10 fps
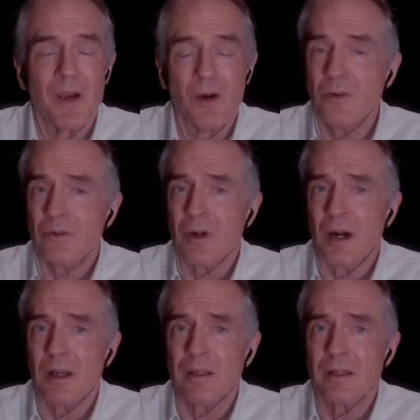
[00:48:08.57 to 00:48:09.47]
Oh,
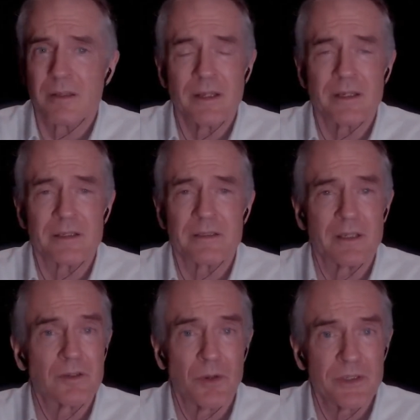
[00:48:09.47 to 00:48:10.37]
I think it's
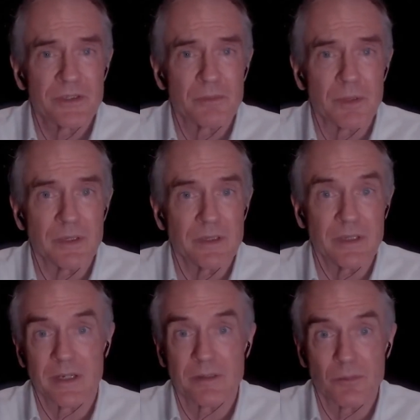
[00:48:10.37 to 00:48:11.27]
unquestionably
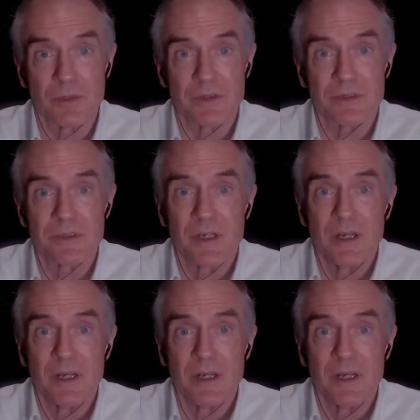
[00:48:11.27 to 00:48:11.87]
getting worse.